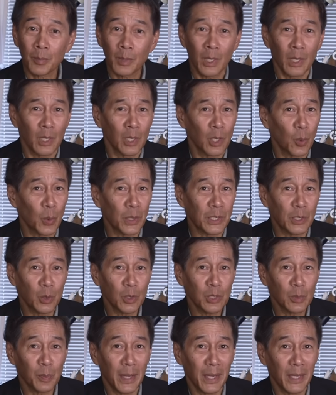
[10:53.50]
You know, when you
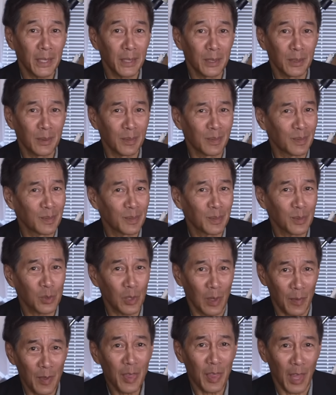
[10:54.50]
spend
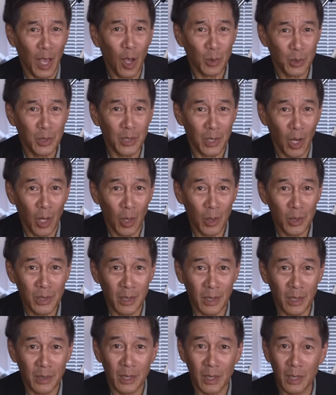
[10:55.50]
$7,000
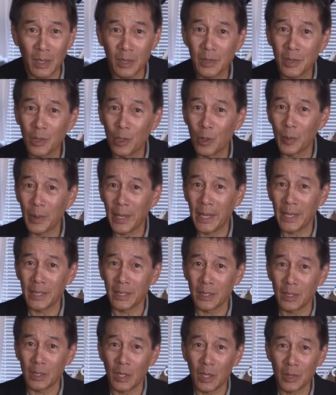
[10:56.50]
on a telescope and
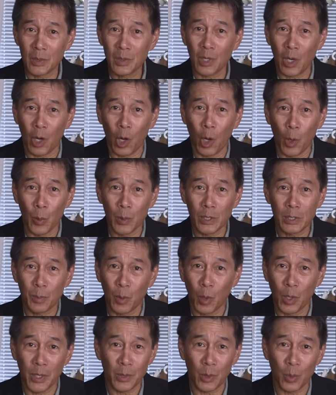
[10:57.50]
it doesn't always
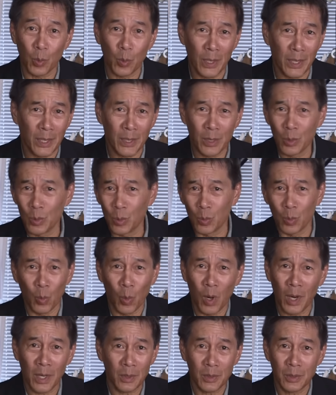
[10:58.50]
point the way you
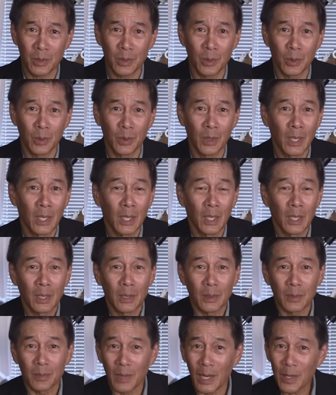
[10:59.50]
want it to,
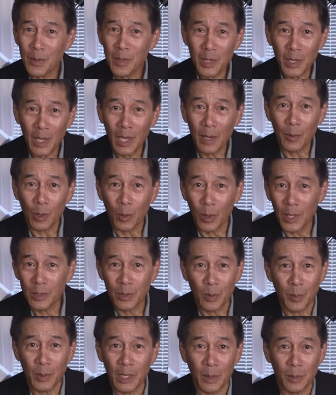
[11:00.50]
I think you have a right
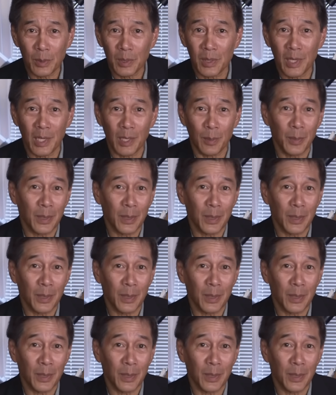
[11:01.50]
to be upset,